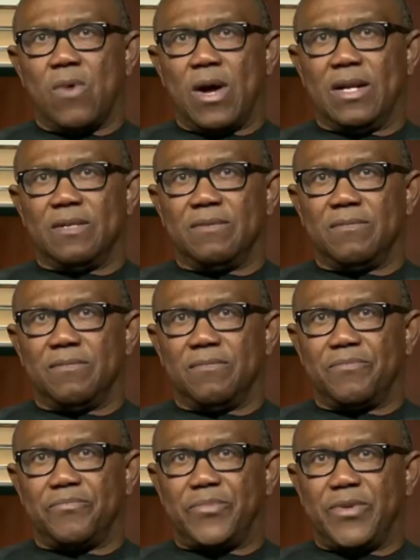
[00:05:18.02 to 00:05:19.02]
Well,
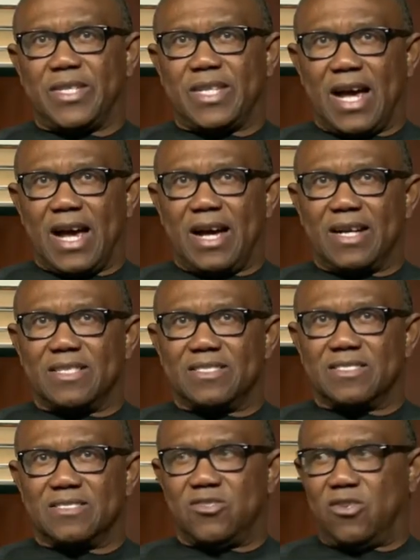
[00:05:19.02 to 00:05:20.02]
Peter,
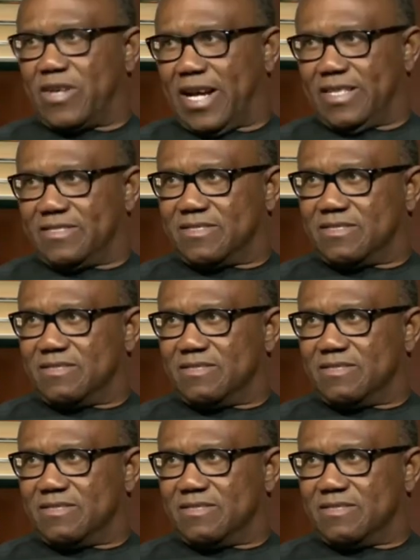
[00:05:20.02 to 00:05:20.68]
you're right.